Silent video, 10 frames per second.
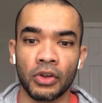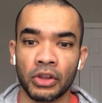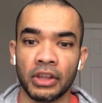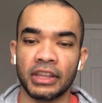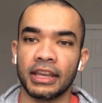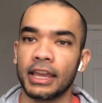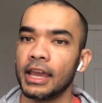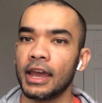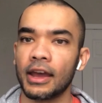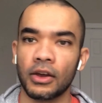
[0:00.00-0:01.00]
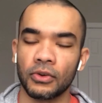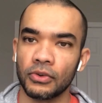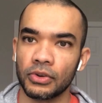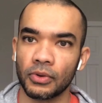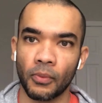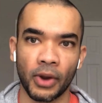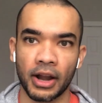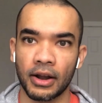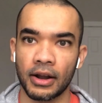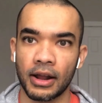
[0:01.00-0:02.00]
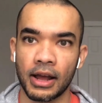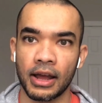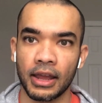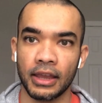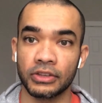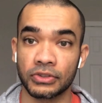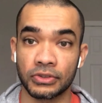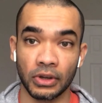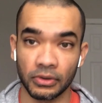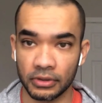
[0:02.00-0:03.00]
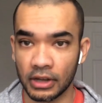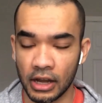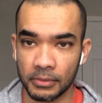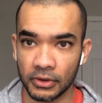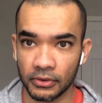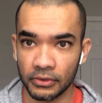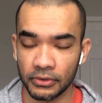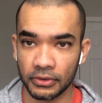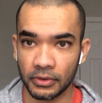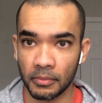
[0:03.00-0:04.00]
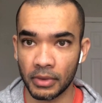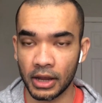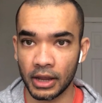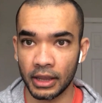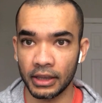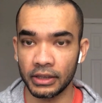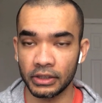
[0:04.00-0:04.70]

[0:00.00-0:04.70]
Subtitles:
In the account where I sold options, my